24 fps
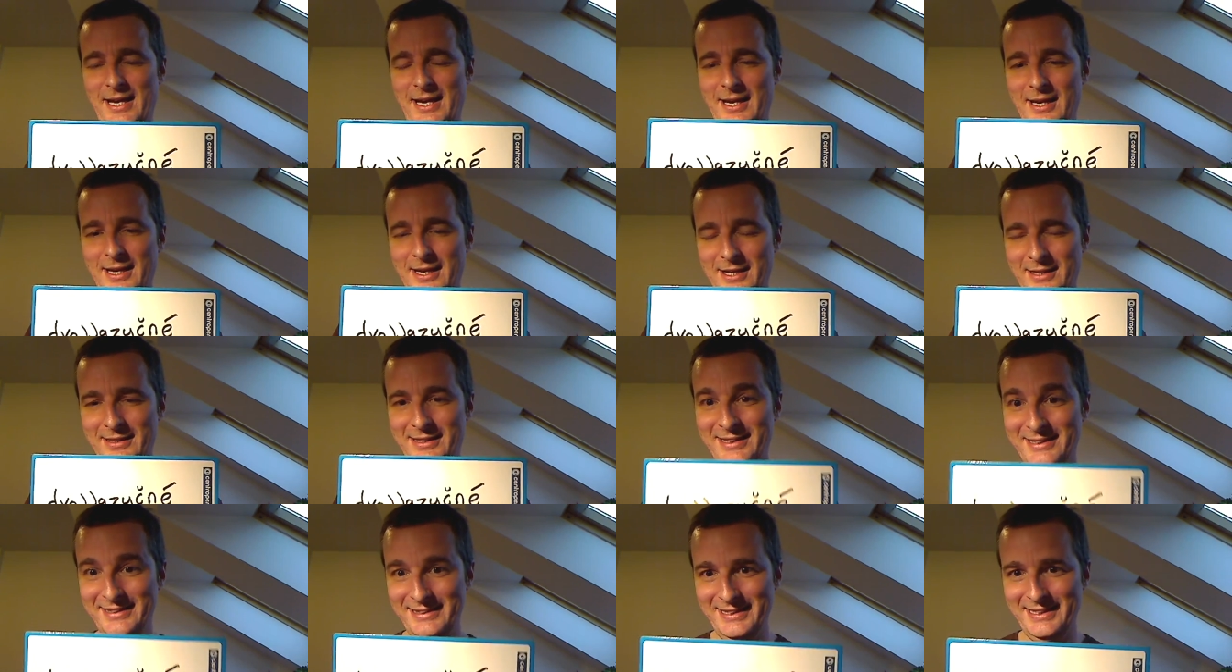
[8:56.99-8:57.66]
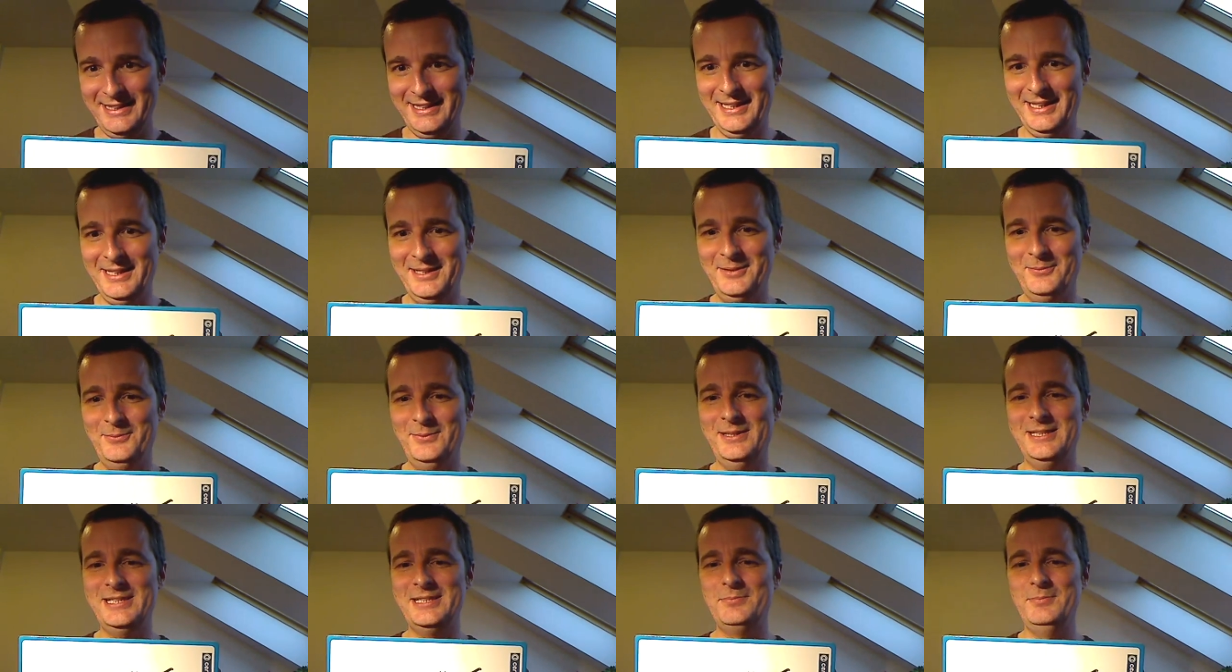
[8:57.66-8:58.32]
knihy,
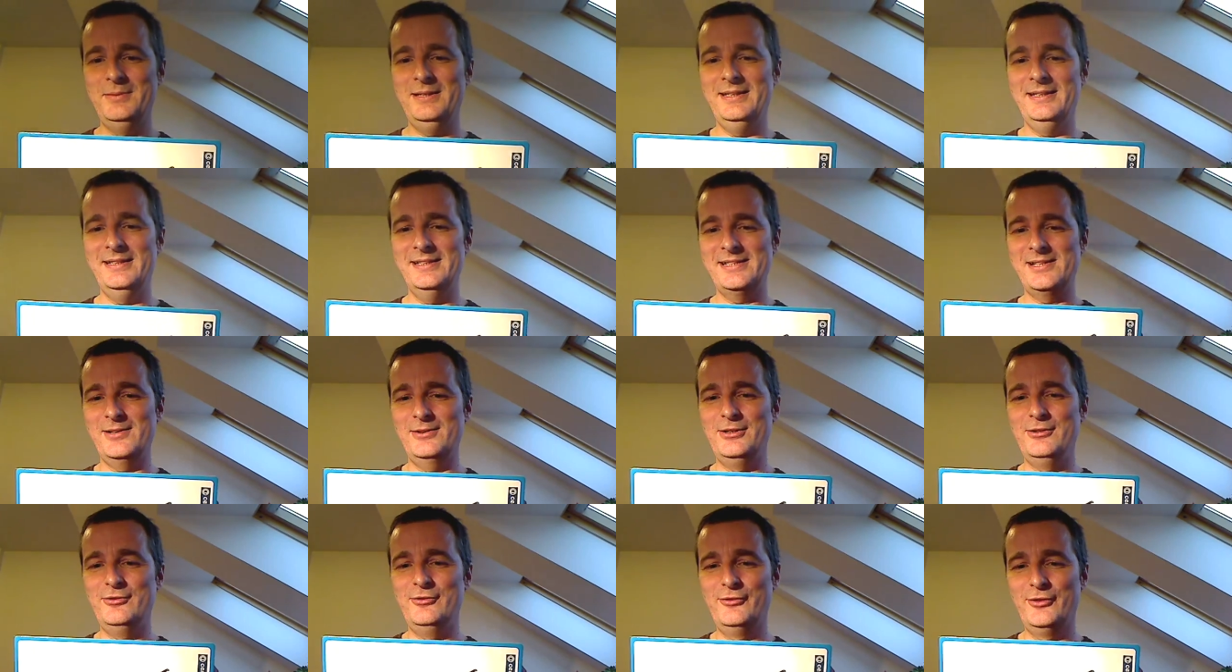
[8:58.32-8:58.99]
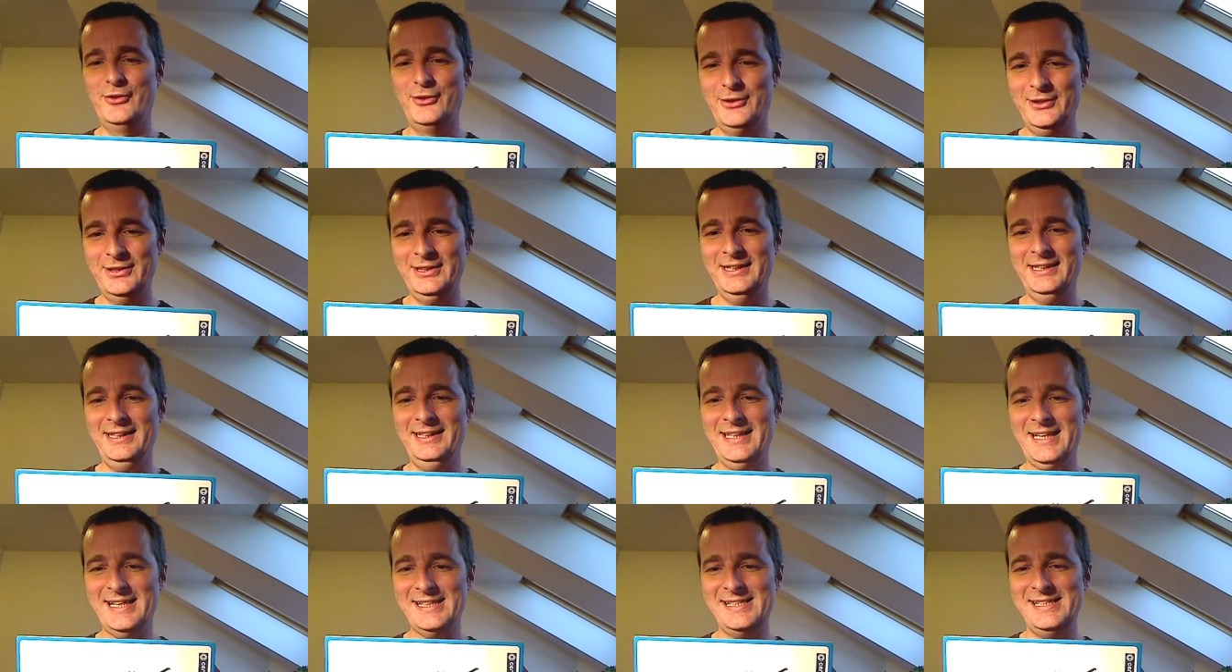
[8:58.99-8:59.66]
which means, so
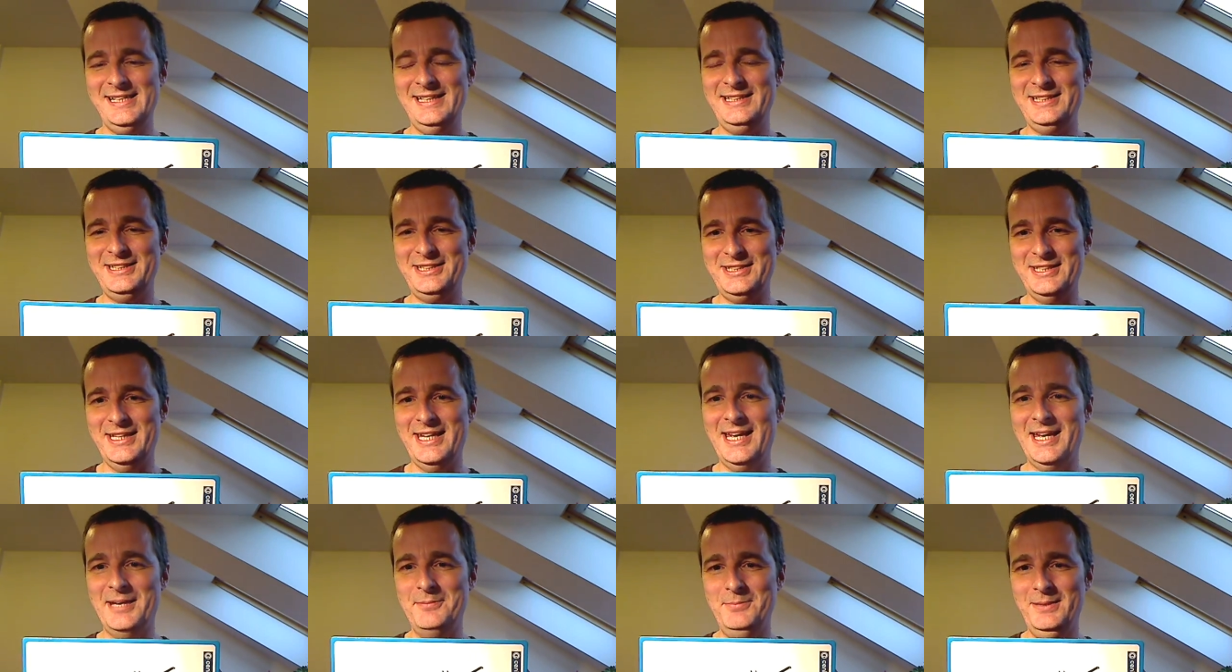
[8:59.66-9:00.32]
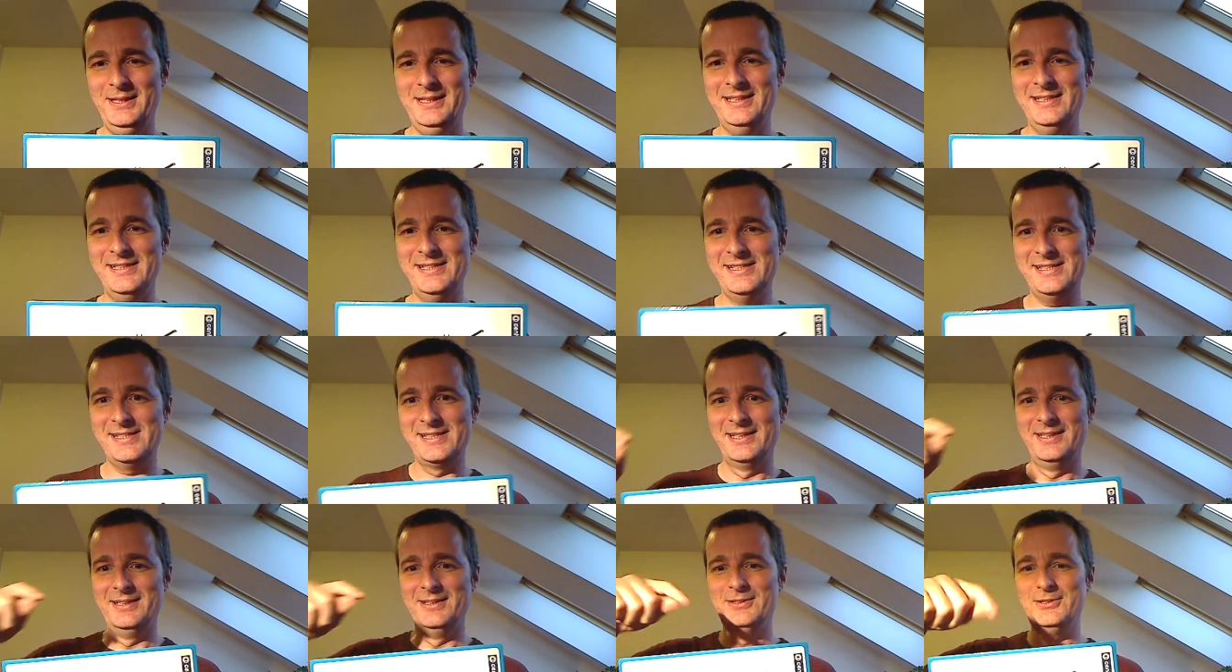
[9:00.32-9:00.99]
dvojazyčné
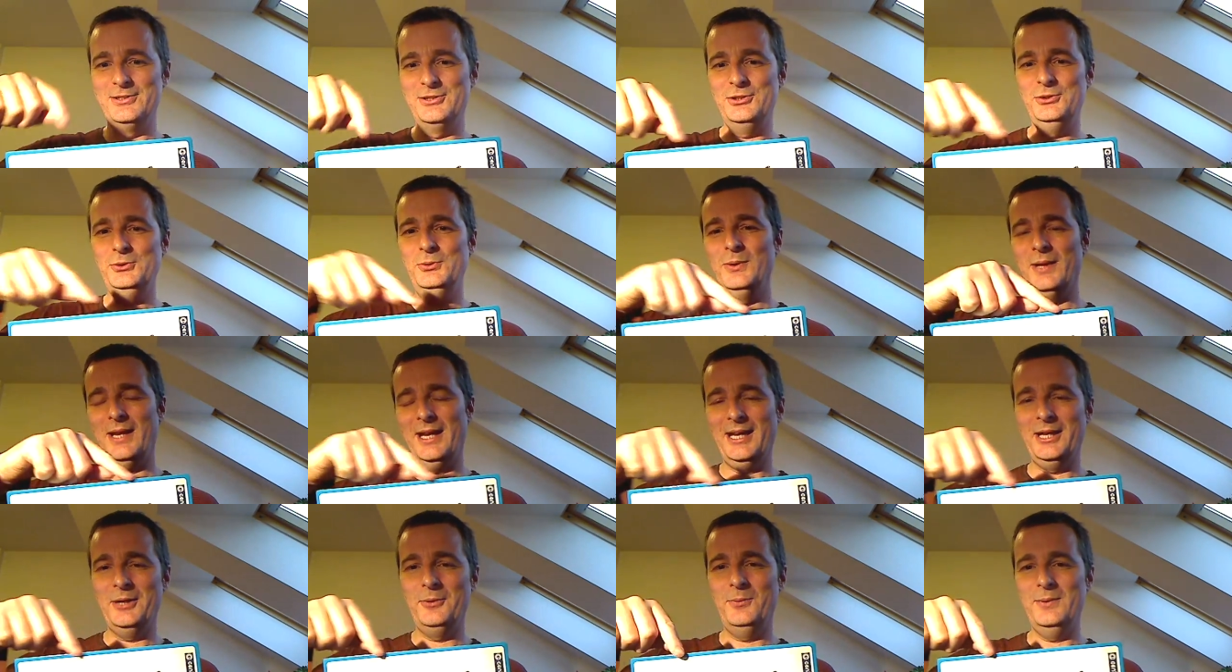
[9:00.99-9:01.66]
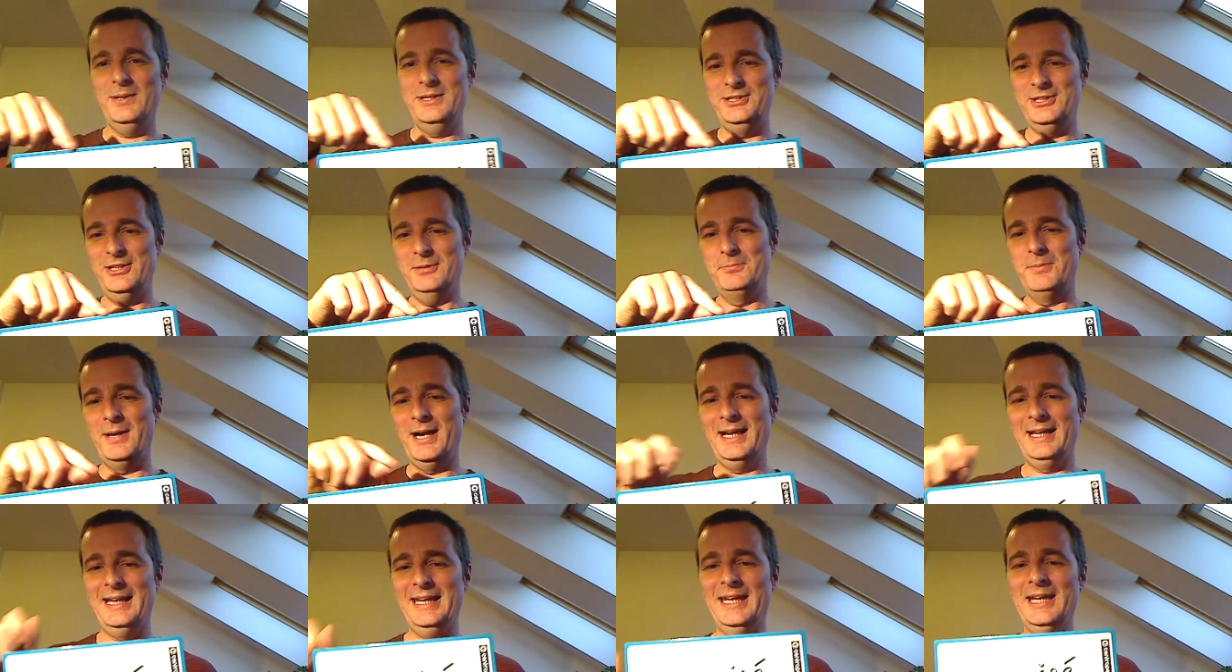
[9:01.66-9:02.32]
means two-language or
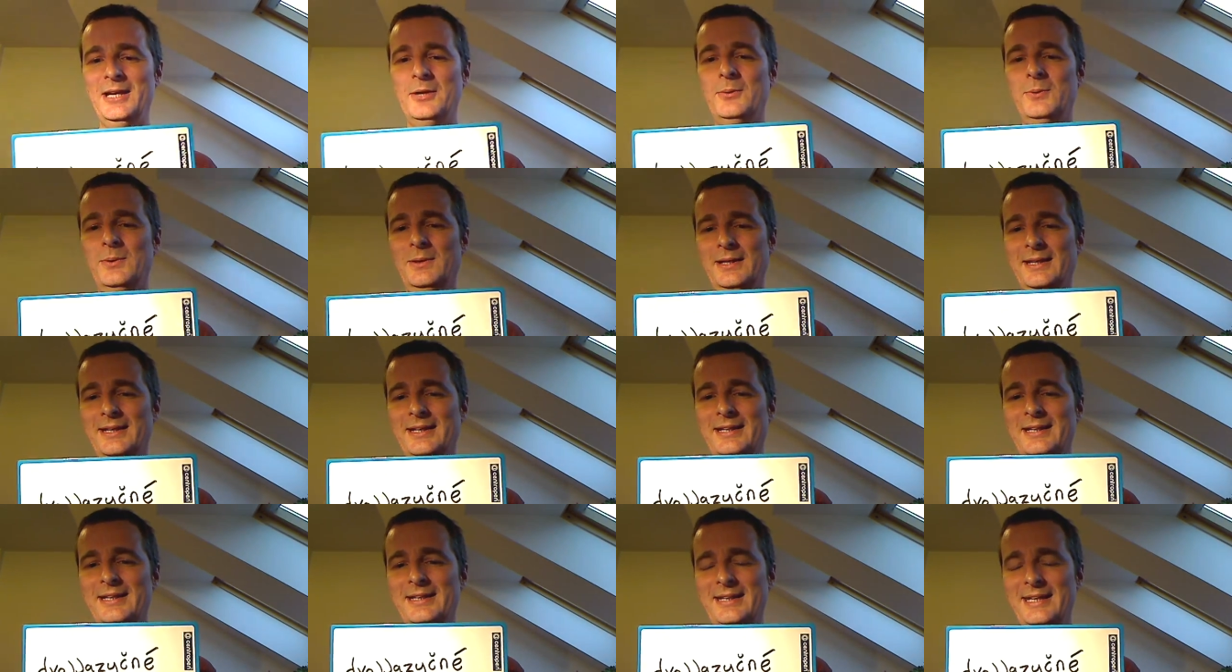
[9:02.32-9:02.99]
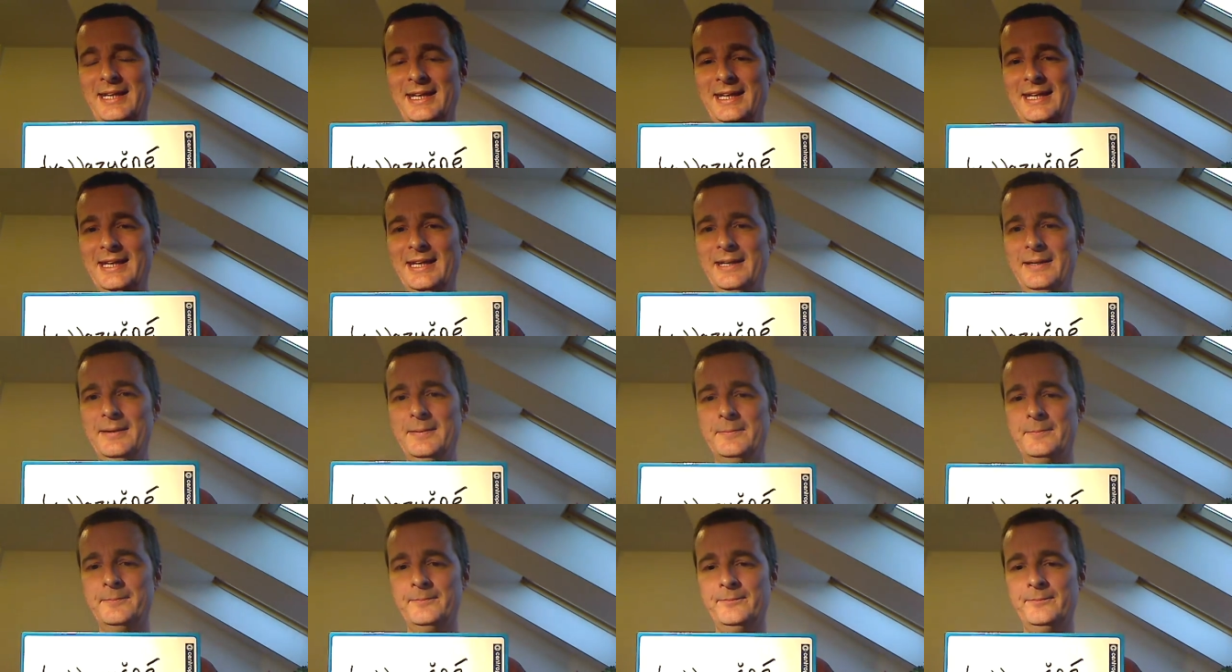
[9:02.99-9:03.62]
bilingual, and knihy